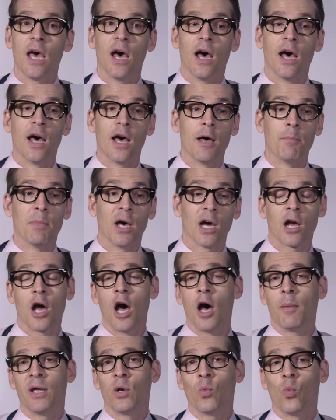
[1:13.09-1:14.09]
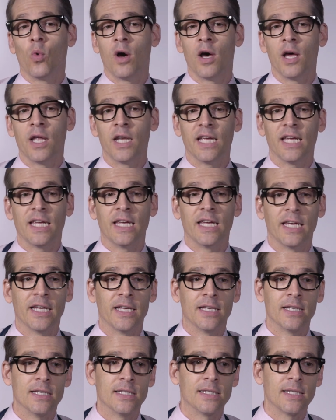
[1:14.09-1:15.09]
A common one
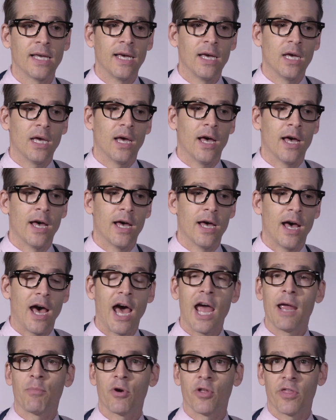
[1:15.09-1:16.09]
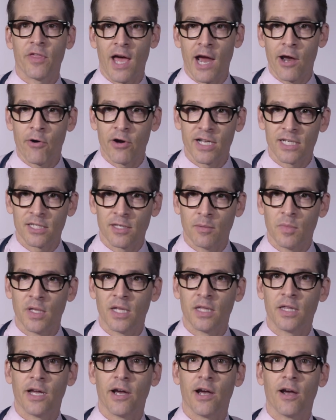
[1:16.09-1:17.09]
is hyperthyroidism,
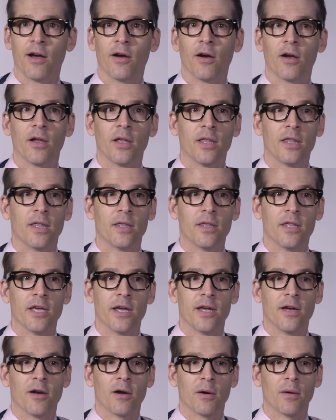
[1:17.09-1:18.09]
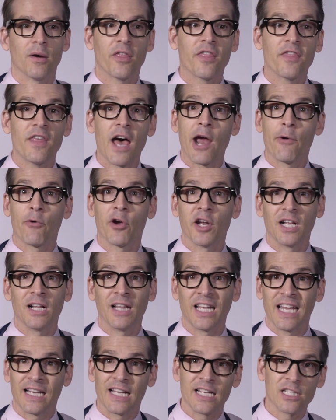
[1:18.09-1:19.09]
that their thyroid
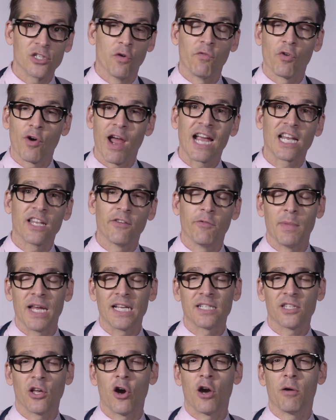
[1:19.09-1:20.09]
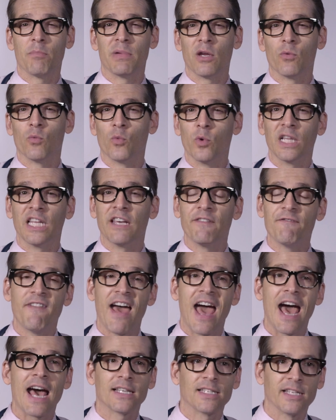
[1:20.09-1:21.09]
gland gets overactive, makes the heartbeat really
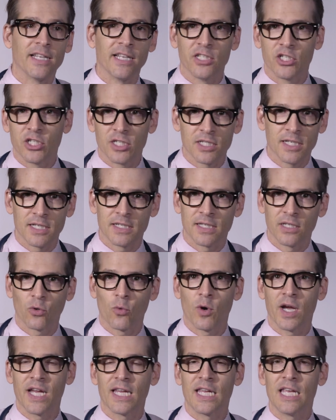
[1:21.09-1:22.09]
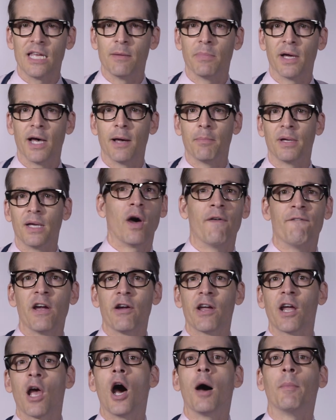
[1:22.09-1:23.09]
fast, and it just doesn't quite keep up. A
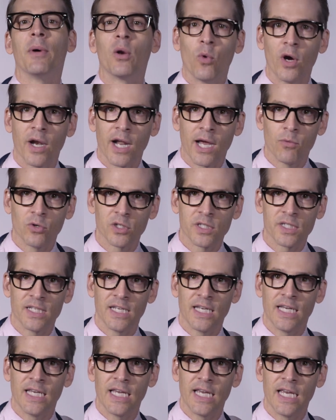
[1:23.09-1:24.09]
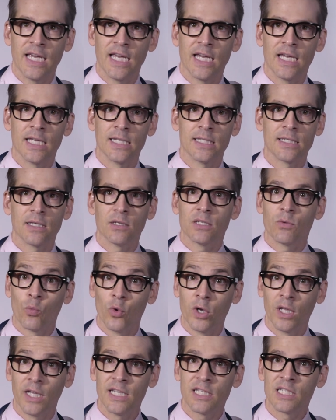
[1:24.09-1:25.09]
very common one I will see is
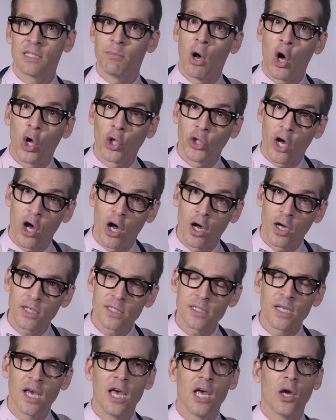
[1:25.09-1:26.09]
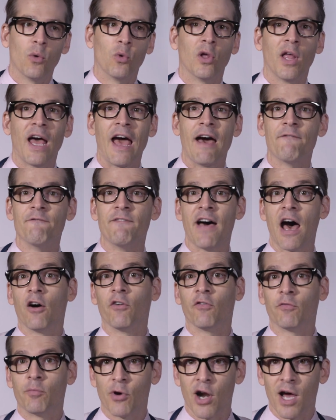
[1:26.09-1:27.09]
really small dogs will have
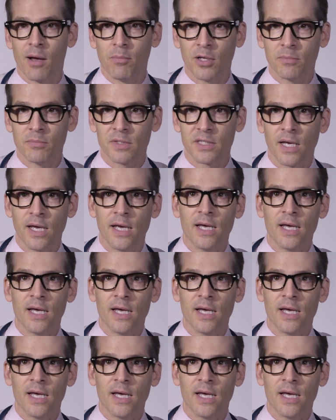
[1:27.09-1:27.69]
valve problems.